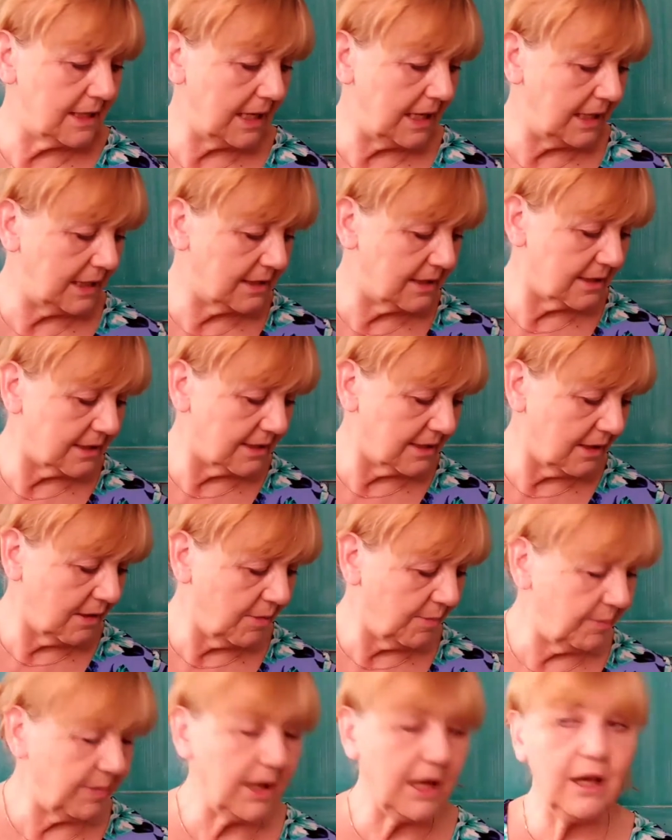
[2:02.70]
it's a
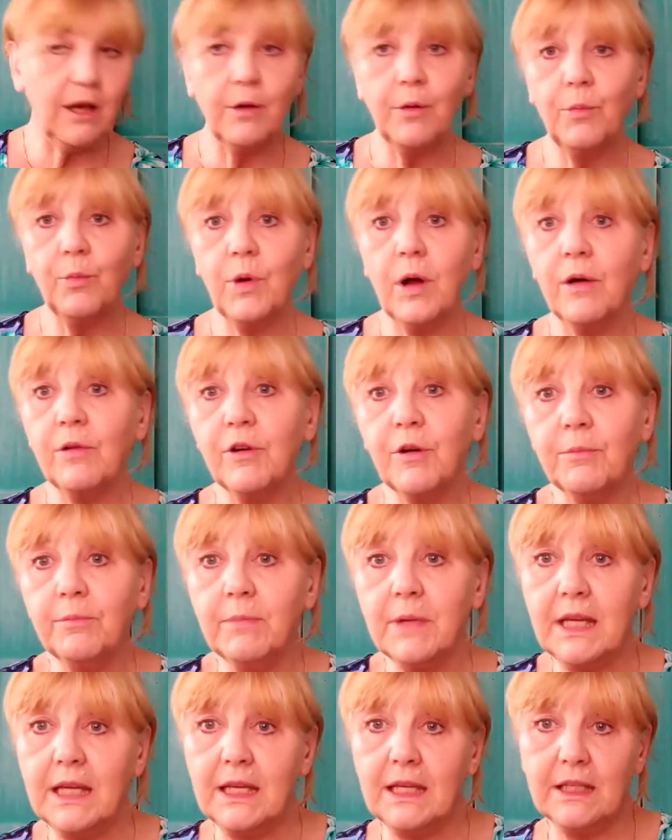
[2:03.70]
sampler, Welcome
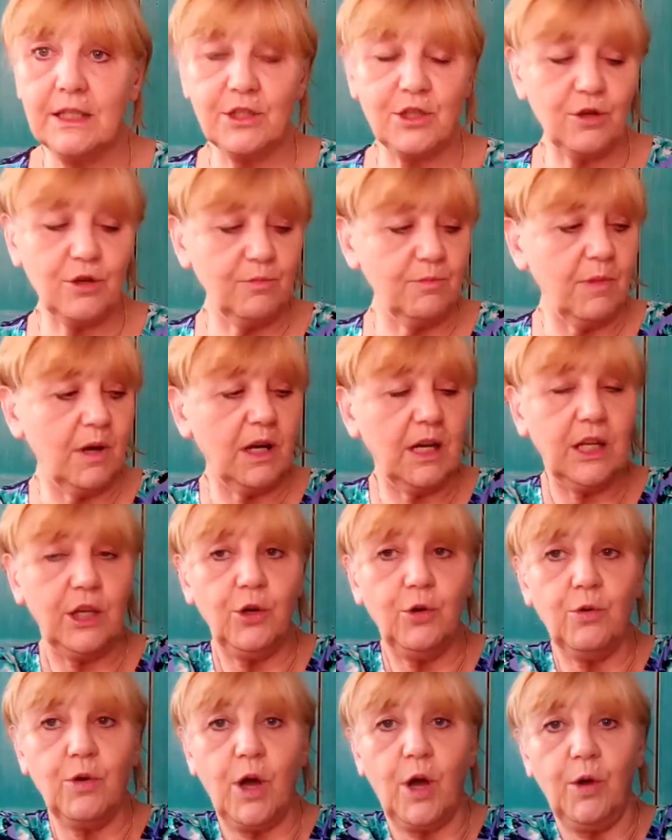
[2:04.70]
Me to My
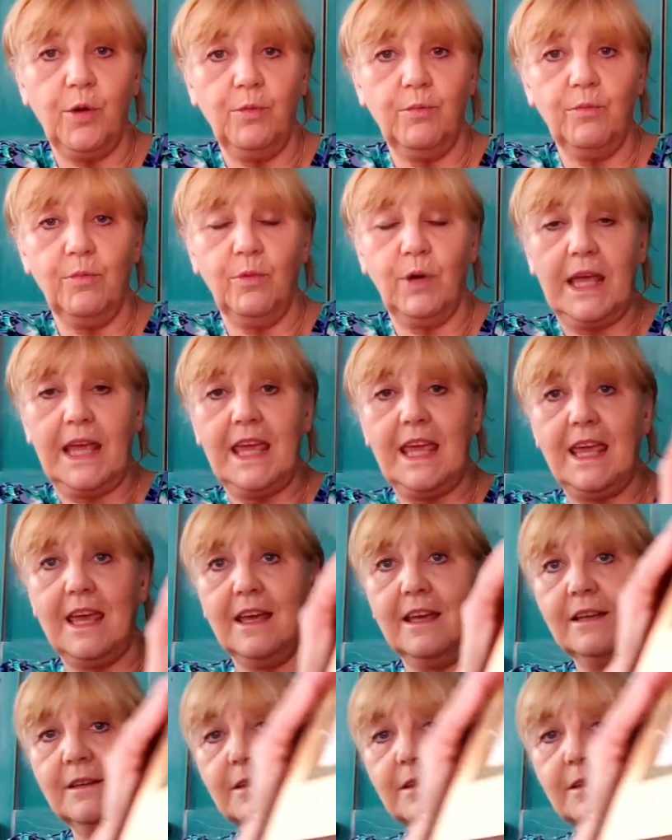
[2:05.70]
New Home here